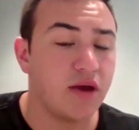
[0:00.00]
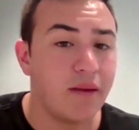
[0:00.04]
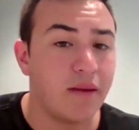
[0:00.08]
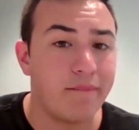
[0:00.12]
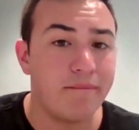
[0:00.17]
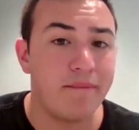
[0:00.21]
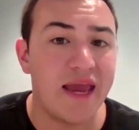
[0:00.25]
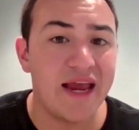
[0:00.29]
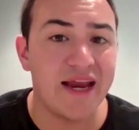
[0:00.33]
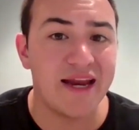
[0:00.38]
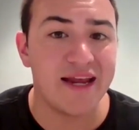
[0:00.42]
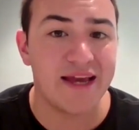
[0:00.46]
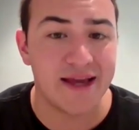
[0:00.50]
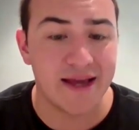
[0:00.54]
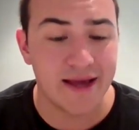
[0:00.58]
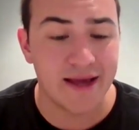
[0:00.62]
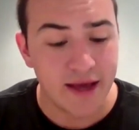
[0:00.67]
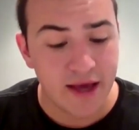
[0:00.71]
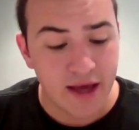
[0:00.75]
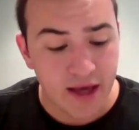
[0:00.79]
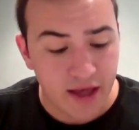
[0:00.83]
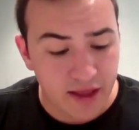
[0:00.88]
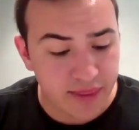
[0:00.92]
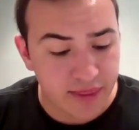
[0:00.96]

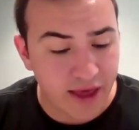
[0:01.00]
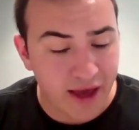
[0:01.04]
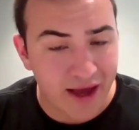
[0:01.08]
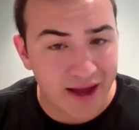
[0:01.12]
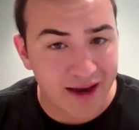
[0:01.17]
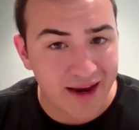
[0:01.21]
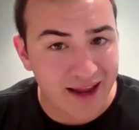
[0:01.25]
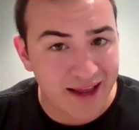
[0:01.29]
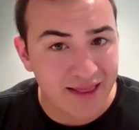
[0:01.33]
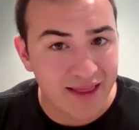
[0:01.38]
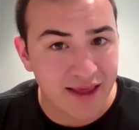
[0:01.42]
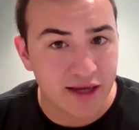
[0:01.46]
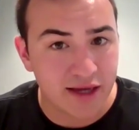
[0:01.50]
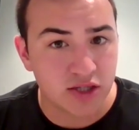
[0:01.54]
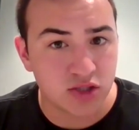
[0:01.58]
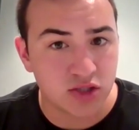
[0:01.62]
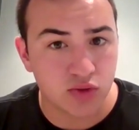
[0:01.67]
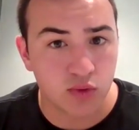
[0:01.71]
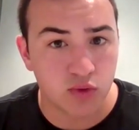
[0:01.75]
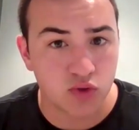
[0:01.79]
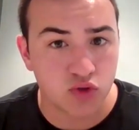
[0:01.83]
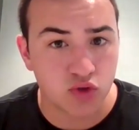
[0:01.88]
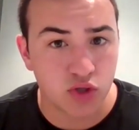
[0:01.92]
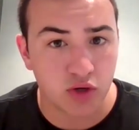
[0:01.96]
Meaning that in the
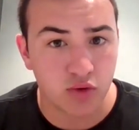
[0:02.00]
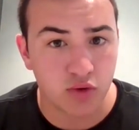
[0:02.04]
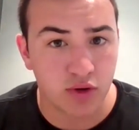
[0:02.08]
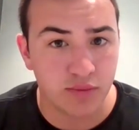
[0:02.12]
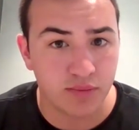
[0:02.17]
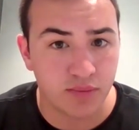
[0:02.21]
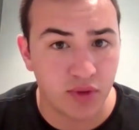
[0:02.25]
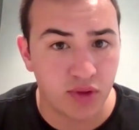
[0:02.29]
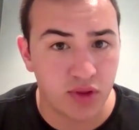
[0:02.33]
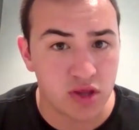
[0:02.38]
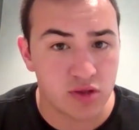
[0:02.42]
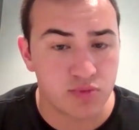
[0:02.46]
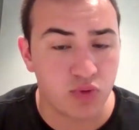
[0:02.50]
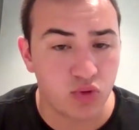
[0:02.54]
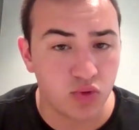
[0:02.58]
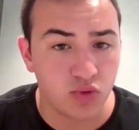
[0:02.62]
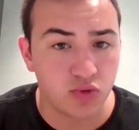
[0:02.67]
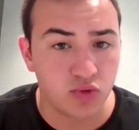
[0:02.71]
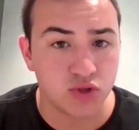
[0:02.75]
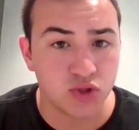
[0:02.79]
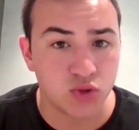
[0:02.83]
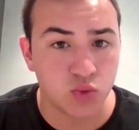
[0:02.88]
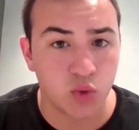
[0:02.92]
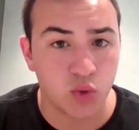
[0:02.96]
industry, we're trying to build these
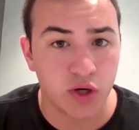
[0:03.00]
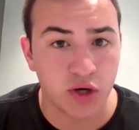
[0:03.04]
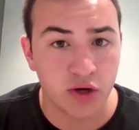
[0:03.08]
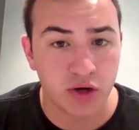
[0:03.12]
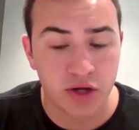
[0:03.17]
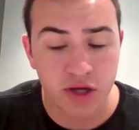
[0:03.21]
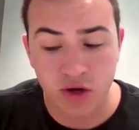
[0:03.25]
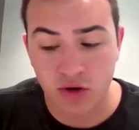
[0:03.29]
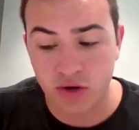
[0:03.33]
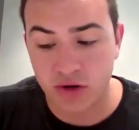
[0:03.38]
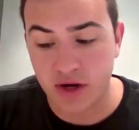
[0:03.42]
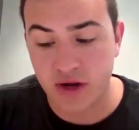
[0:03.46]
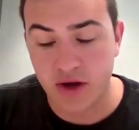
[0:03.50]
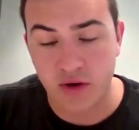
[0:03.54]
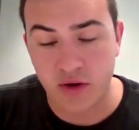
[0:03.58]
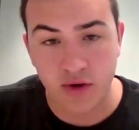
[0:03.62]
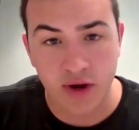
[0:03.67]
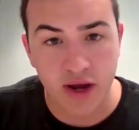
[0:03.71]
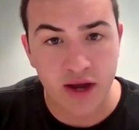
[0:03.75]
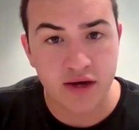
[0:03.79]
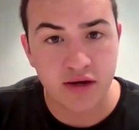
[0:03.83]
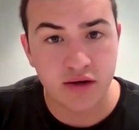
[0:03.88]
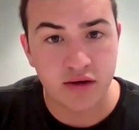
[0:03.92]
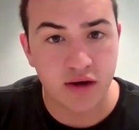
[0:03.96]
pools where
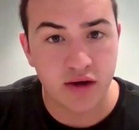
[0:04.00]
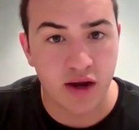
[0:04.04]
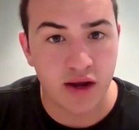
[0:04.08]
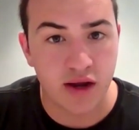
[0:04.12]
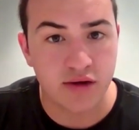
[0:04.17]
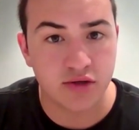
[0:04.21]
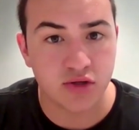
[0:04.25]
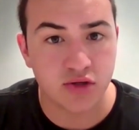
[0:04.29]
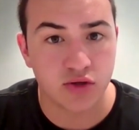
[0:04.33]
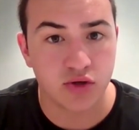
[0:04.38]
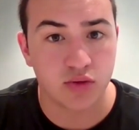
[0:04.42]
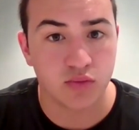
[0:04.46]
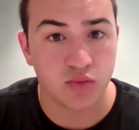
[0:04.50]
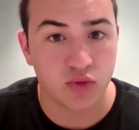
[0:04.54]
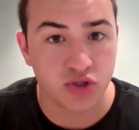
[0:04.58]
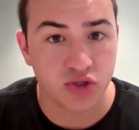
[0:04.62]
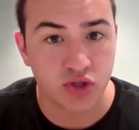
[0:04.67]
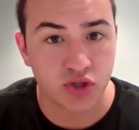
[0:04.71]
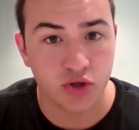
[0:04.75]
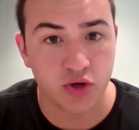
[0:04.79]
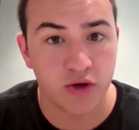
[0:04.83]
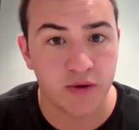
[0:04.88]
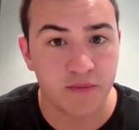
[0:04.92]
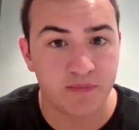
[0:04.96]
your end term
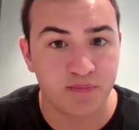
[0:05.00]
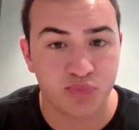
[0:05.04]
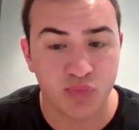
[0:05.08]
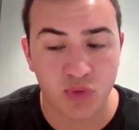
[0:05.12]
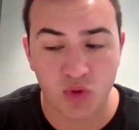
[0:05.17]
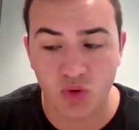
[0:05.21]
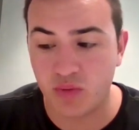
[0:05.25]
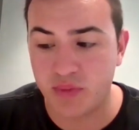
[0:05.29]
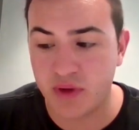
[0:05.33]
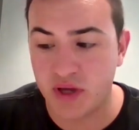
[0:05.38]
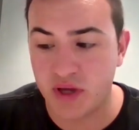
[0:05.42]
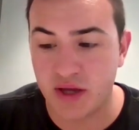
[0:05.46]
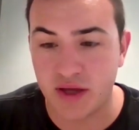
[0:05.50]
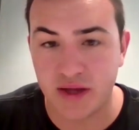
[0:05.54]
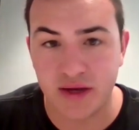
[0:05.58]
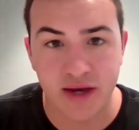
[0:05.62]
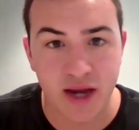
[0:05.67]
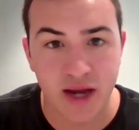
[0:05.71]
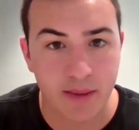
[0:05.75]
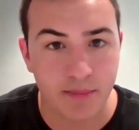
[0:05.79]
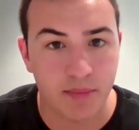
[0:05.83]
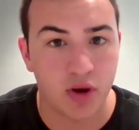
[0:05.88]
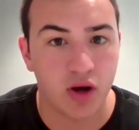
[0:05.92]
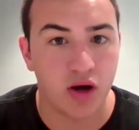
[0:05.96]
return will be
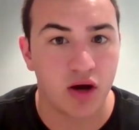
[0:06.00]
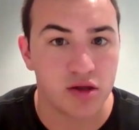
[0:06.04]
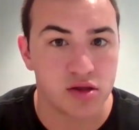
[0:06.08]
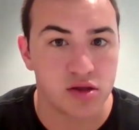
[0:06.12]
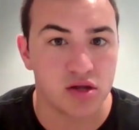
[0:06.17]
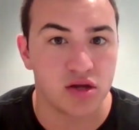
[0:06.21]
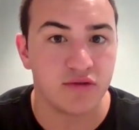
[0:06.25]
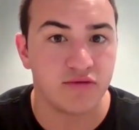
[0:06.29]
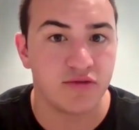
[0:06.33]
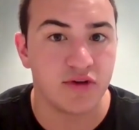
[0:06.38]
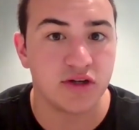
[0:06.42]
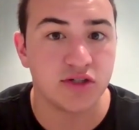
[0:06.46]
net positive.